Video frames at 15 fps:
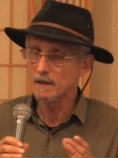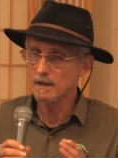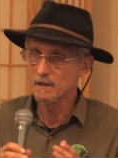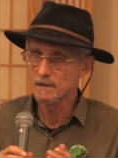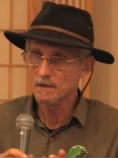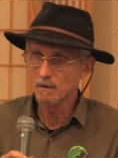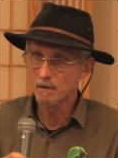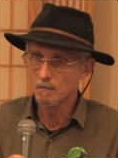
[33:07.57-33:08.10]

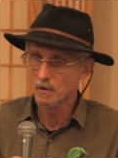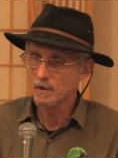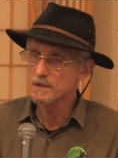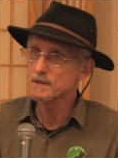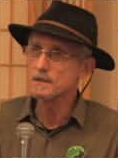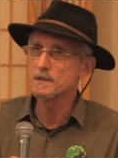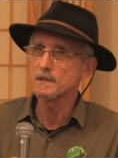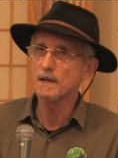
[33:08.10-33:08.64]
into a more
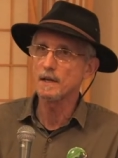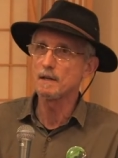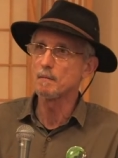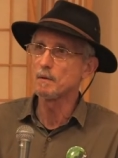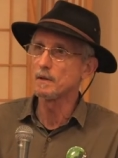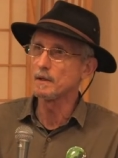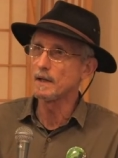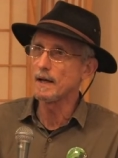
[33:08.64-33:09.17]

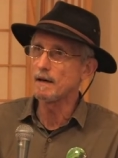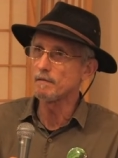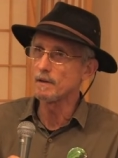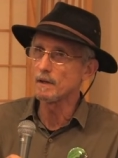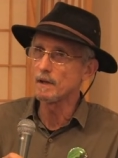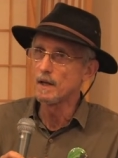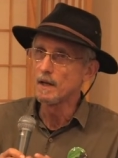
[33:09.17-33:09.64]
sustainable level.